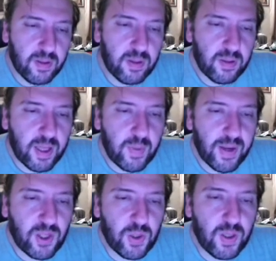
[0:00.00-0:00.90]
Okay, we
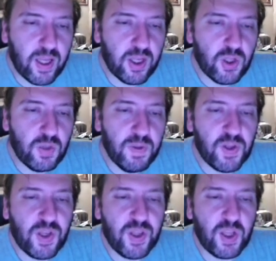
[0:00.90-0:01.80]
got shootings,
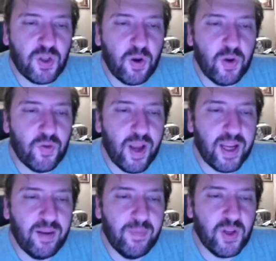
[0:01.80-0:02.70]
Majestic Star
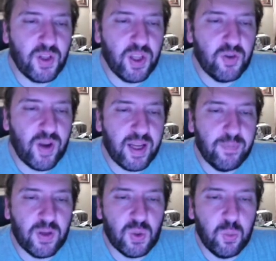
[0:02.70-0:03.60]
Dragon, Majestic Dragon
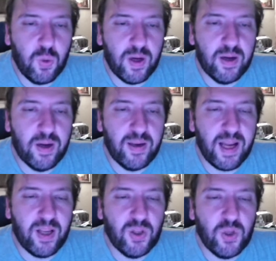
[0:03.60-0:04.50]
plus 1
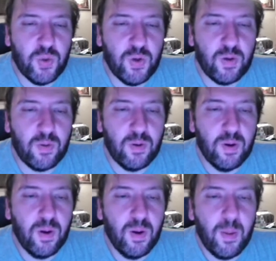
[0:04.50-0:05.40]
non-tuner
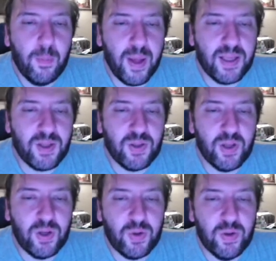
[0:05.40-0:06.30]
monsters,
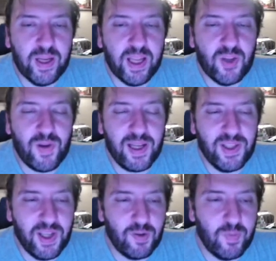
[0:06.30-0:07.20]
including a Dragon
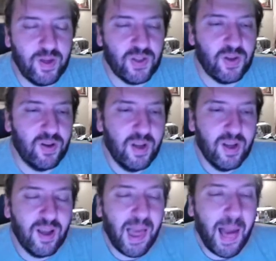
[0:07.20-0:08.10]
Synchro monster,
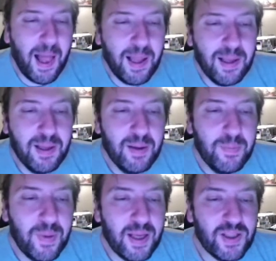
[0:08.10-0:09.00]

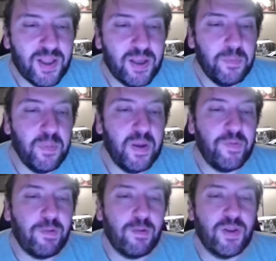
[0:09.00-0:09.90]
must be
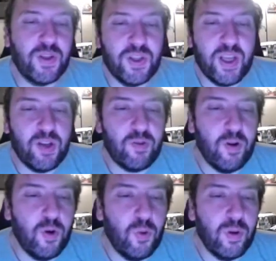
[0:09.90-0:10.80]
first
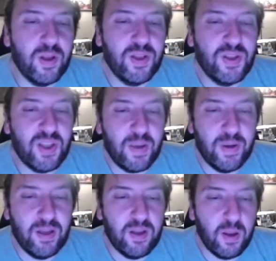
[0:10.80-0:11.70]
Synchro summoned.